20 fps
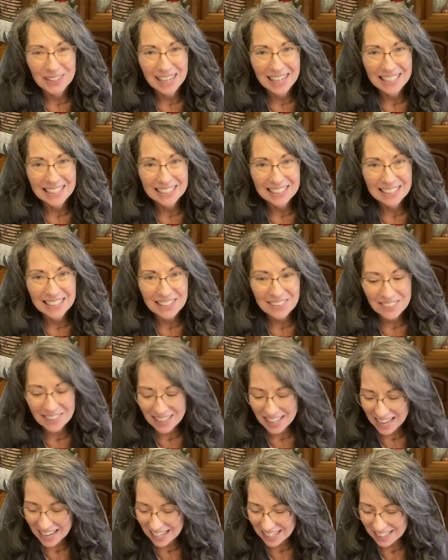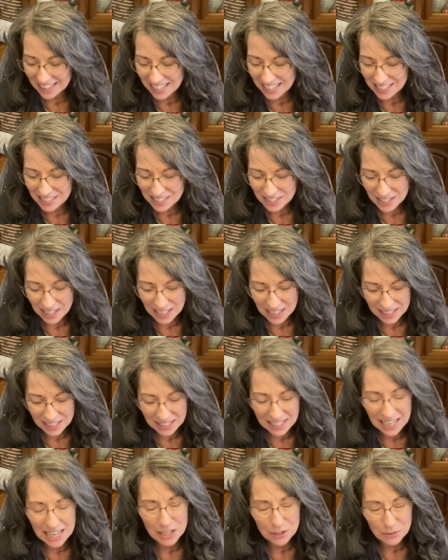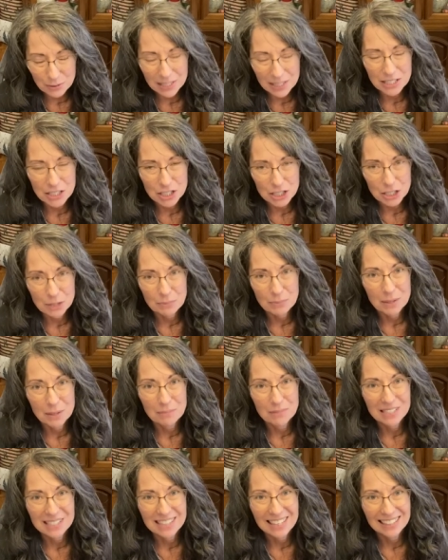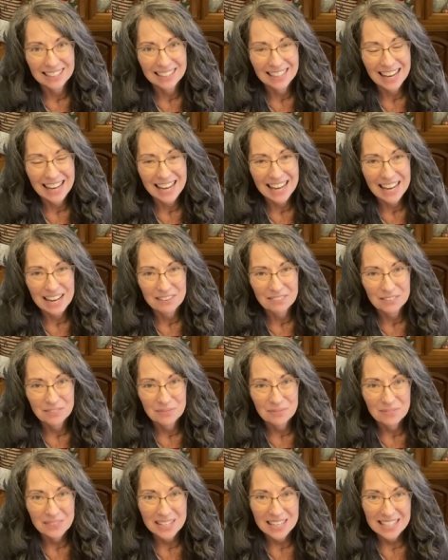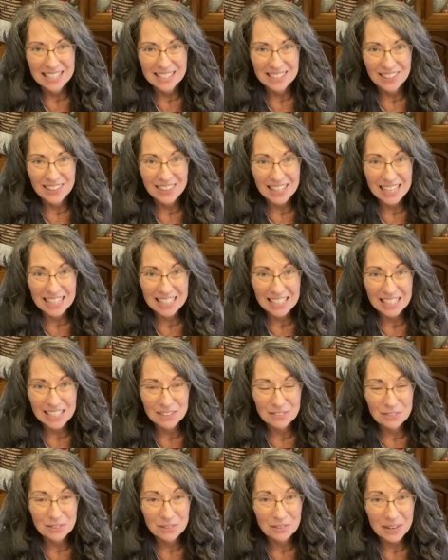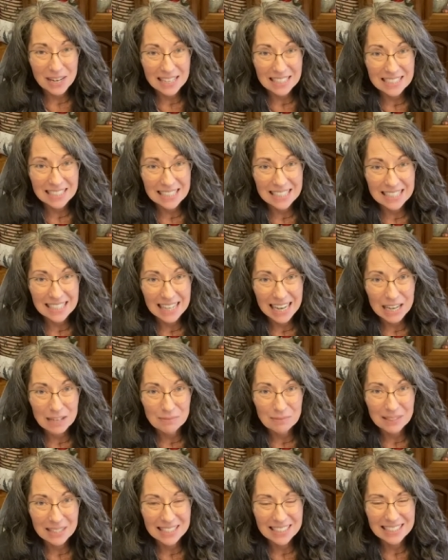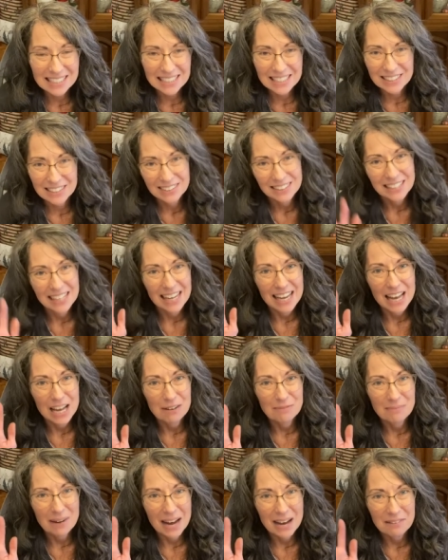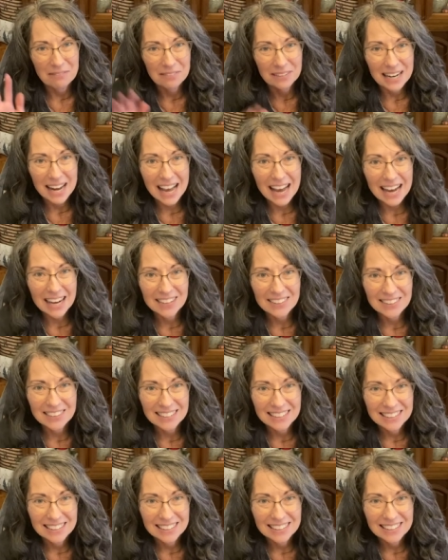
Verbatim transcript: I love that, and that's uh, the kind of relationship that Michelle and I have. So thank you for watching. God bless you, and bye for now.